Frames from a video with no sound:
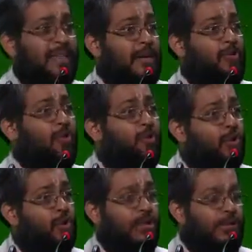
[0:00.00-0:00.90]
The 2
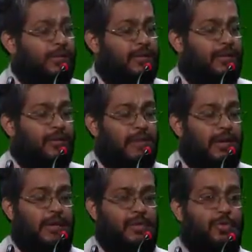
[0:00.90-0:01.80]
crores
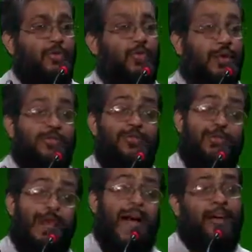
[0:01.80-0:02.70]

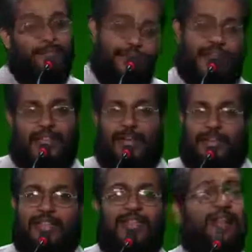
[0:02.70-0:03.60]
2 lakh
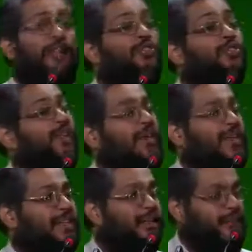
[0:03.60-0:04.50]
50,000. Sorry. New well, how
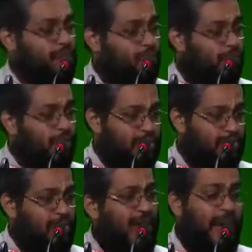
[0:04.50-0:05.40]
much coming? 2 crores
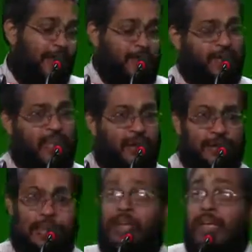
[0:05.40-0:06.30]
2 lakh
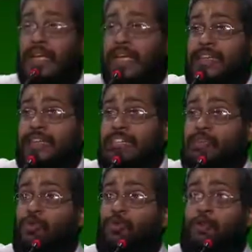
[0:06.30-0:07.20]
50,000. Is
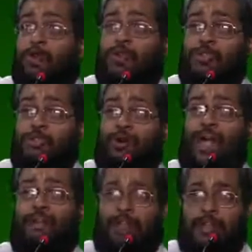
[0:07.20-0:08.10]
this 2 crores 2
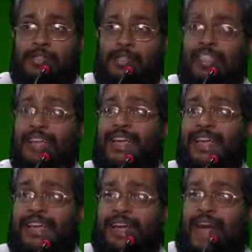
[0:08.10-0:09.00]
lakh 50,000
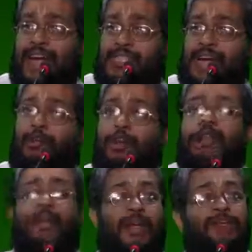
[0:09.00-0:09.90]
sitting in cash going
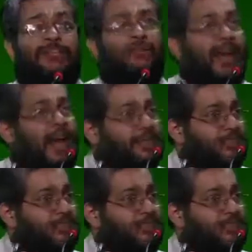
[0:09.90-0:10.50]
to become investment?